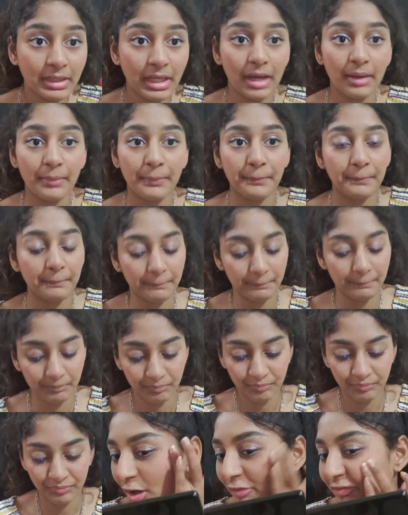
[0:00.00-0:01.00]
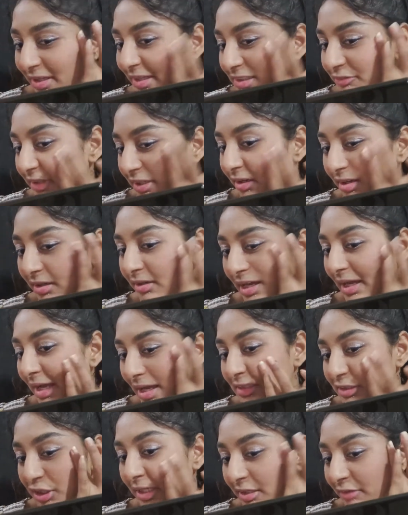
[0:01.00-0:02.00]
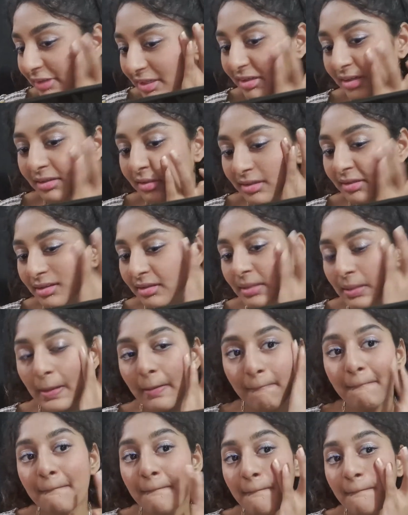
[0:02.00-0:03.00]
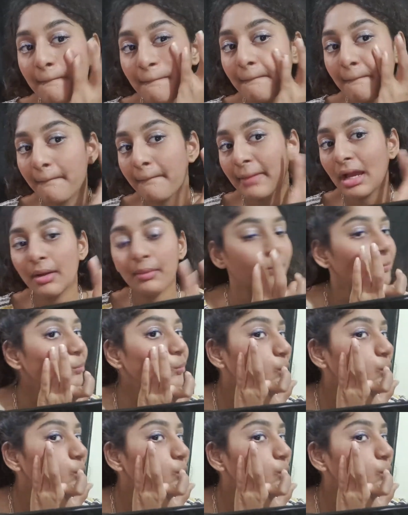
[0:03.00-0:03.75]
Yeah, softest finger, gentle finger. Yeah.